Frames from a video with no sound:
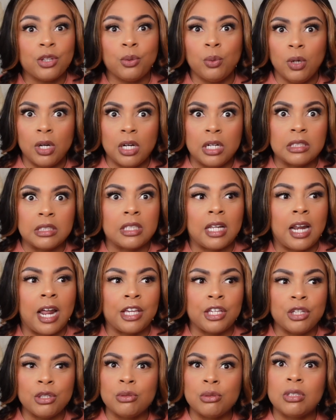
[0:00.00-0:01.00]
the ones that I
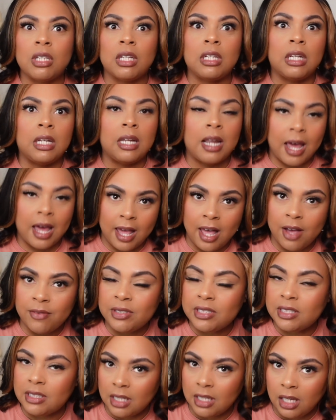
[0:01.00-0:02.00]
used that did not have
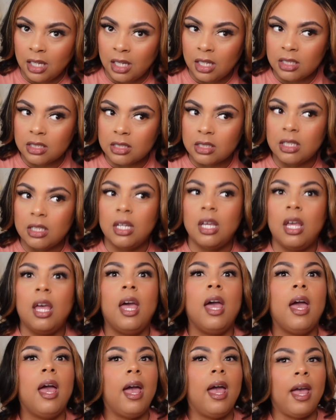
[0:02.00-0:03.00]
a scent
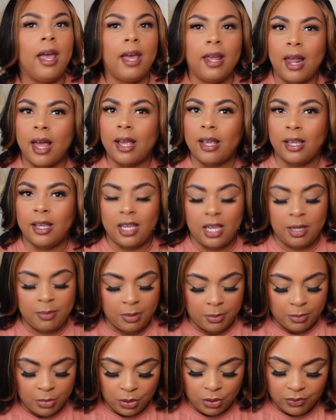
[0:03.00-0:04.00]
and I can keep
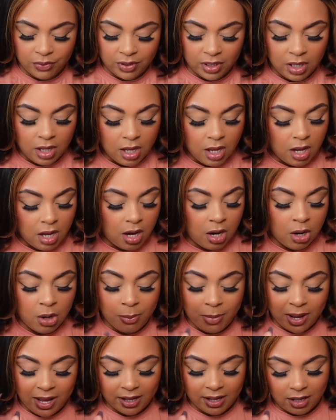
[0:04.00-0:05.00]
it moving. Oh
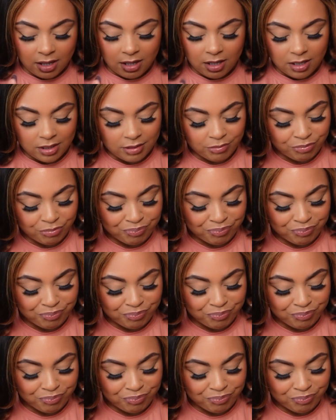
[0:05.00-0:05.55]
my God.